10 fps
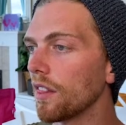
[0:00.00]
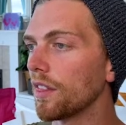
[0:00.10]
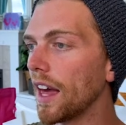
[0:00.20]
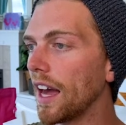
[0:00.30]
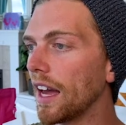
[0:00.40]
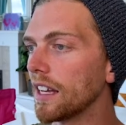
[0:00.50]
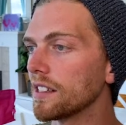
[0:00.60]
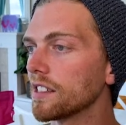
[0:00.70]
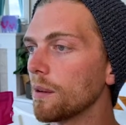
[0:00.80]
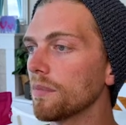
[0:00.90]
there
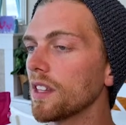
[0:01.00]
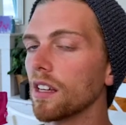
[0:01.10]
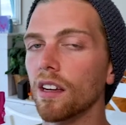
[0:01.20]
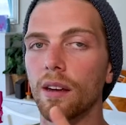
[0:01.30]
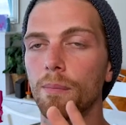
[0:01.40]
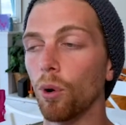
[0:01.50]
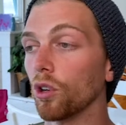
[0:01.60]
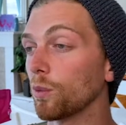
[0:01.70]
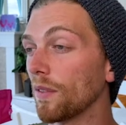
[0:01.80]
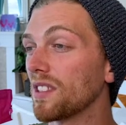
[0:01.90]
is something
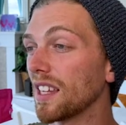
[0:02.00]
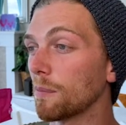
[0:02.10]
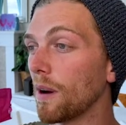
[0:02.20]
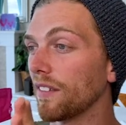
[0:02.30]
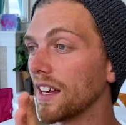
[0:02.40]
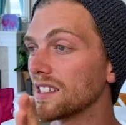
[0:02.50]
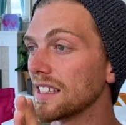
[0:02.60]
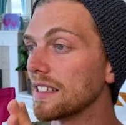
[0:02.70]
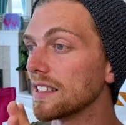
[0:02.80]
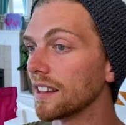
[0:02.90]
important that we have to think about, and that's
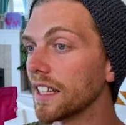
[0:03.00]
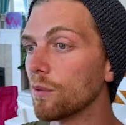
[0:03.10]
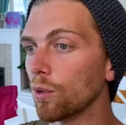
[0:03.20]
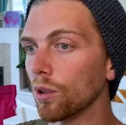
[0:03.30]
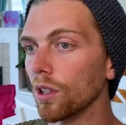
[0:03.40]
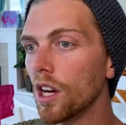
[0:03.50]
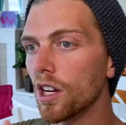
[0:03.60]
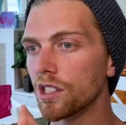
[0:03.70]
the delete rule.